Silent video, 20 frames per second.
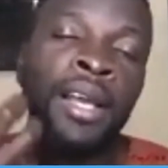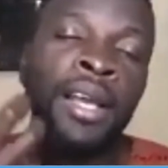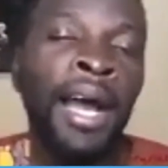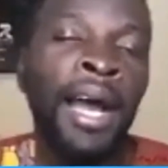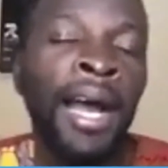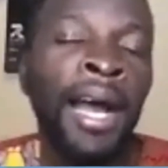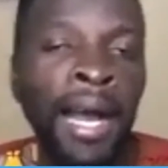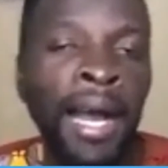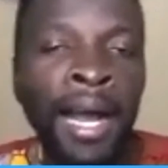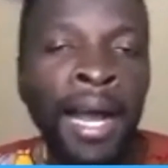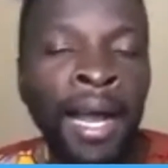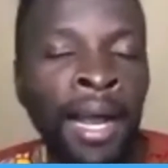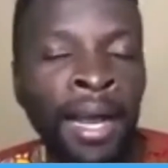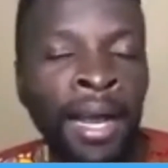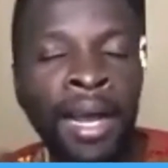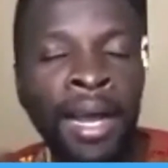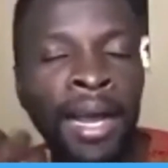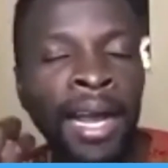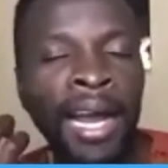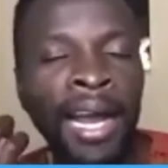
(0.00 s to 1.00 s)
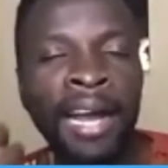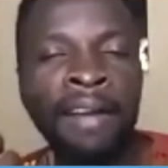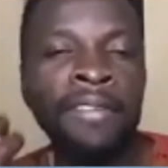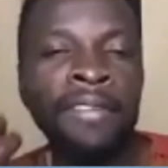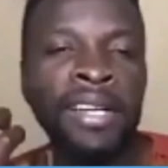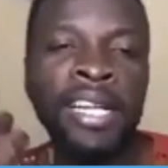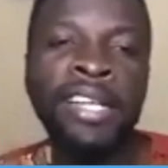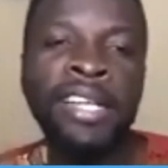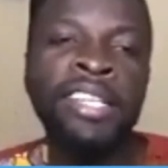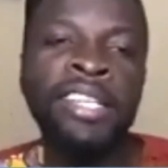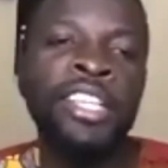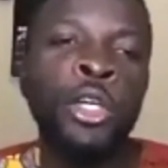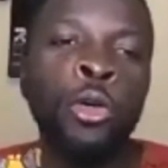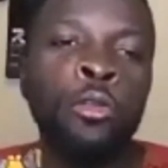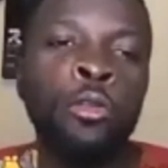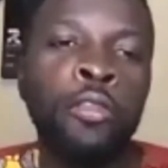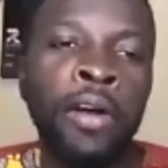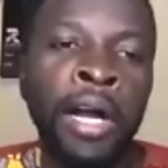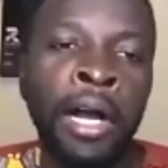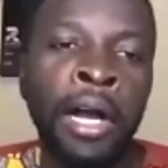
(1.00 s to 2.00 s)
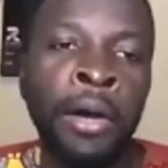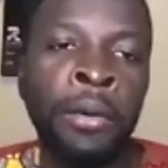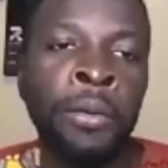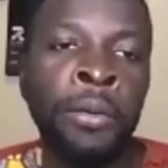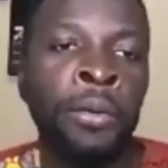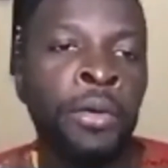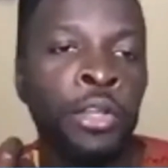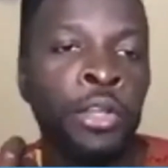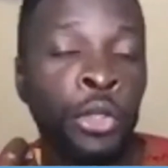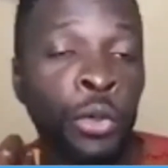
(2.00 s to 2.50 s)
have an idea of how